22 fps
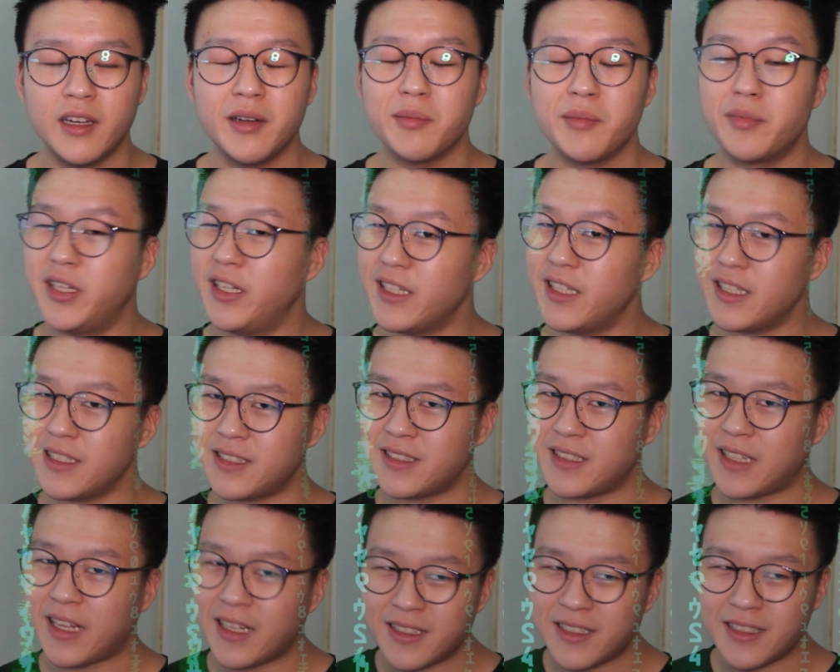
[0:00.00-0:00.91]
but then I
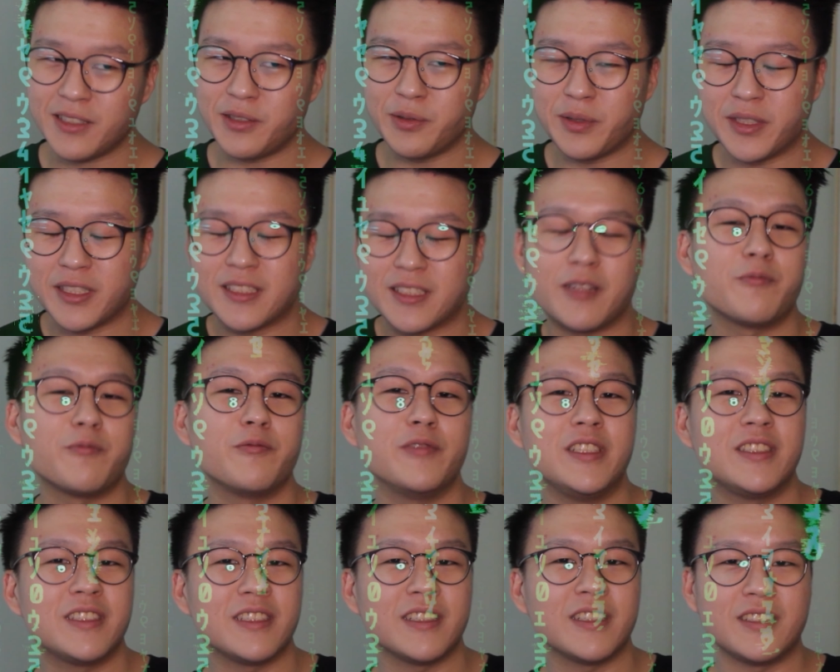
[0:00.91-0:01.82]
started doing some
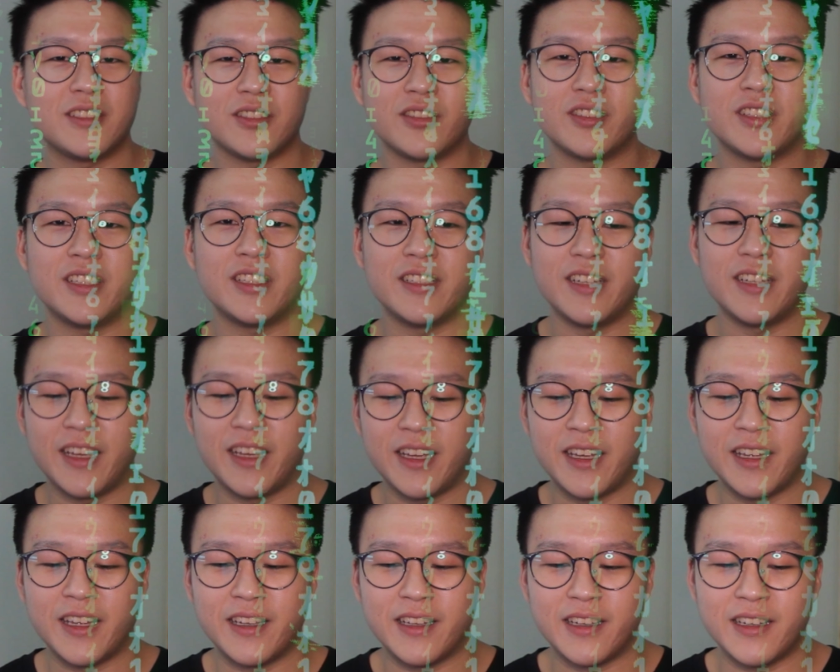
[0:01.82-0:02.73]
research on it,
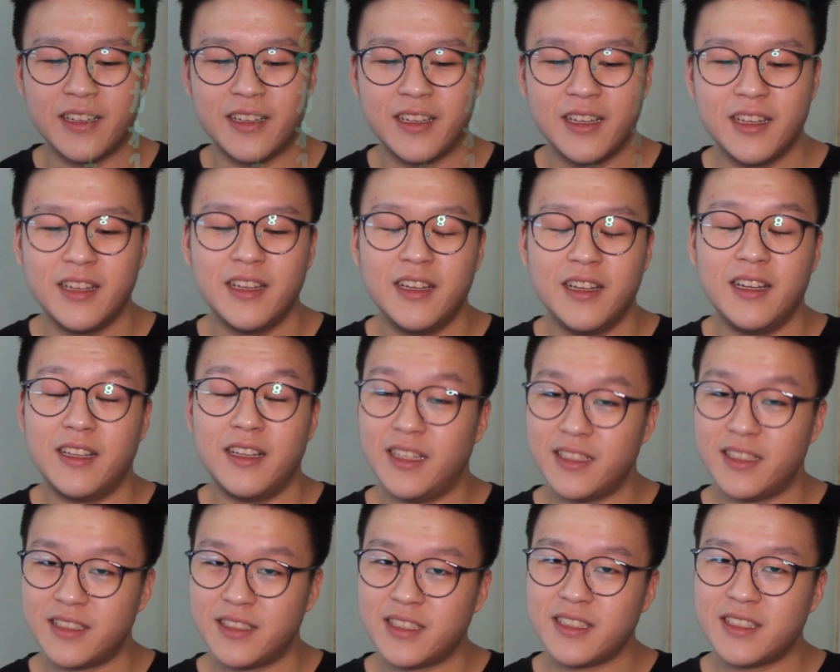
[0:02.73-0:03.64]
and
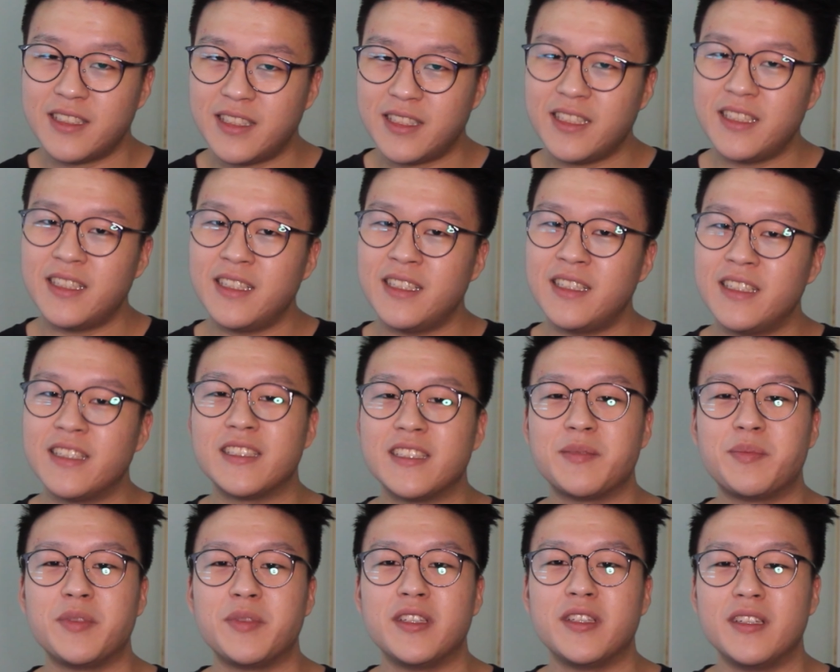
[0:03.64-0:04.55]
let's just say
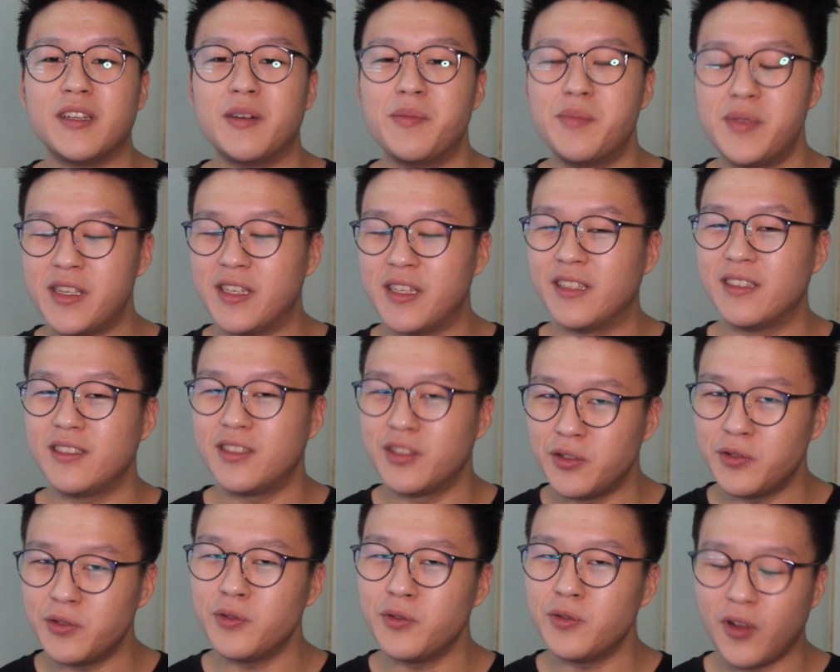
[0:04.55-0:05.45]
it's been a bit
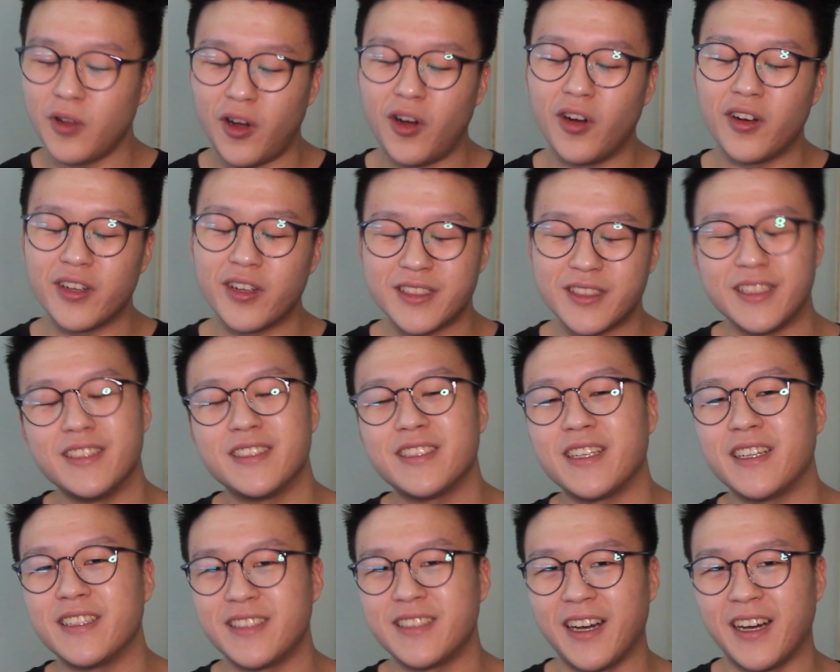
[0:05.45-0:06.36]
too long since
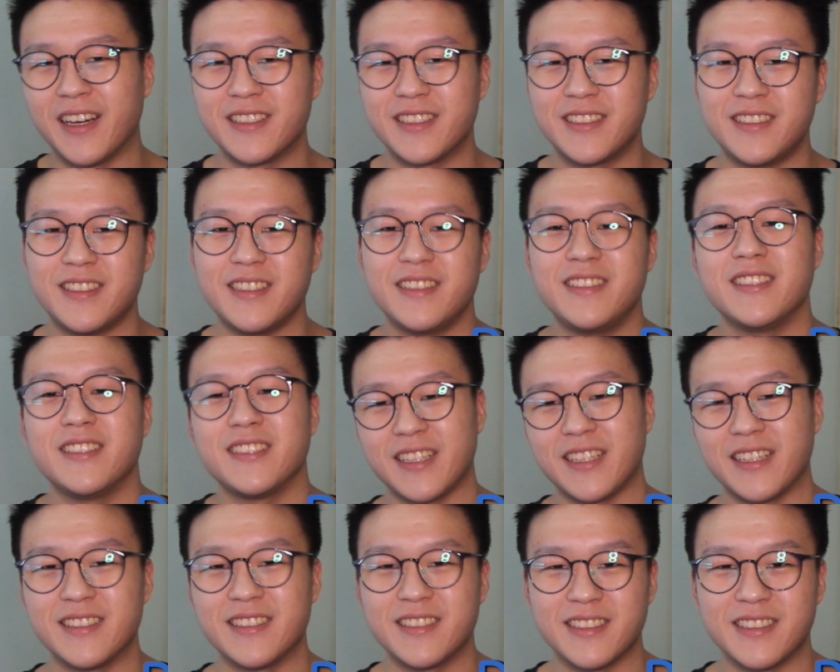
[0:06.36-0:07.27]
I touched the
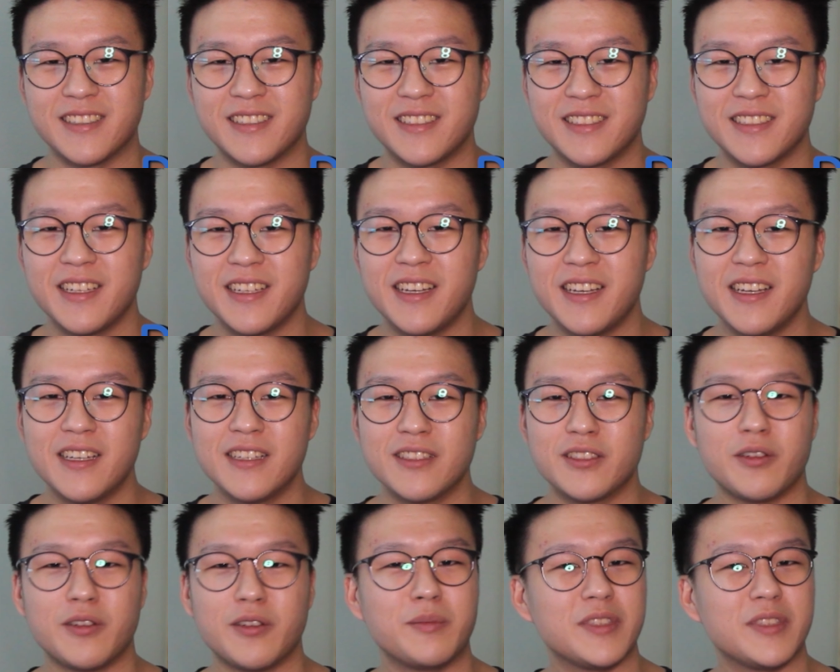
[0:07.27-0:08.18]
sciences.
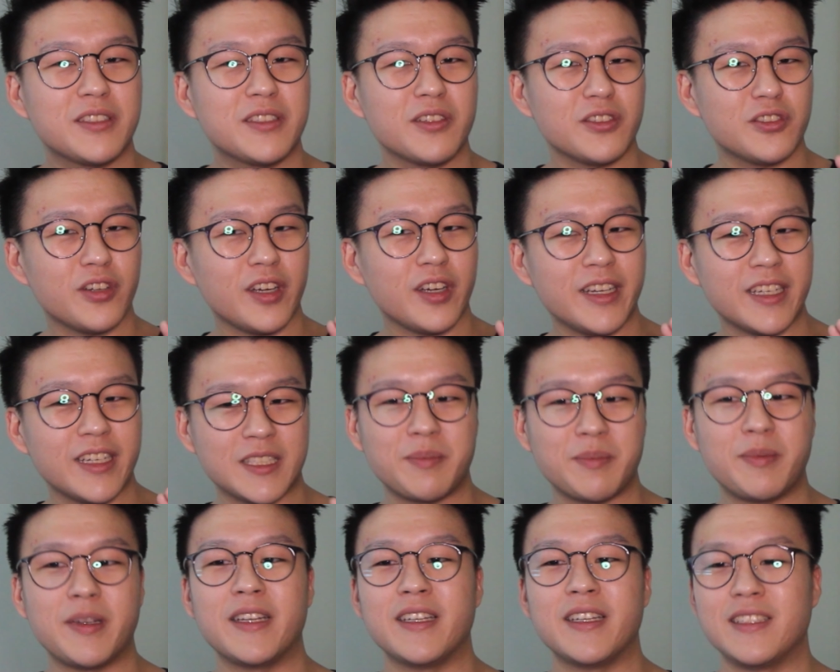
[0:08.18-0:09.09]
So I'm just going to try and
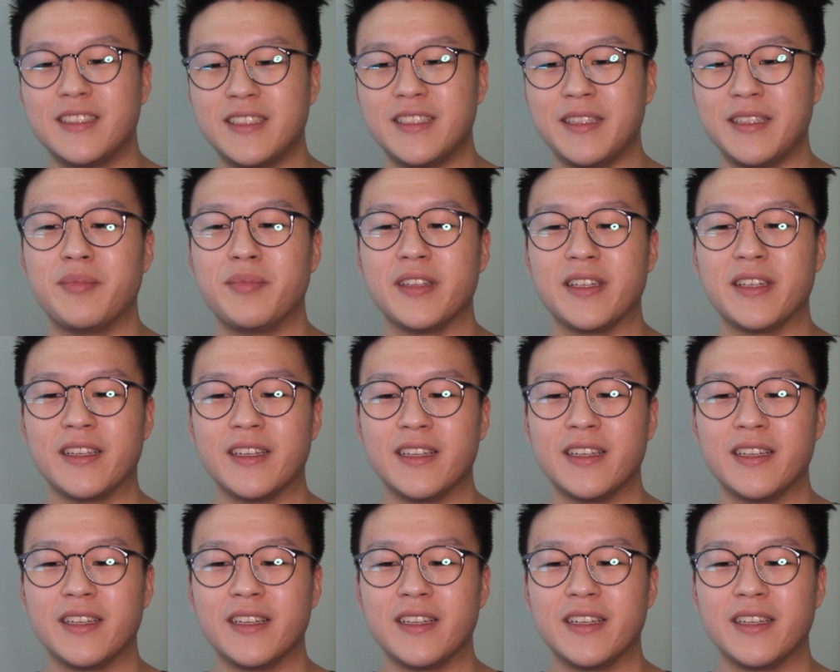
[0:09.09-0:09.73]
explain it simply.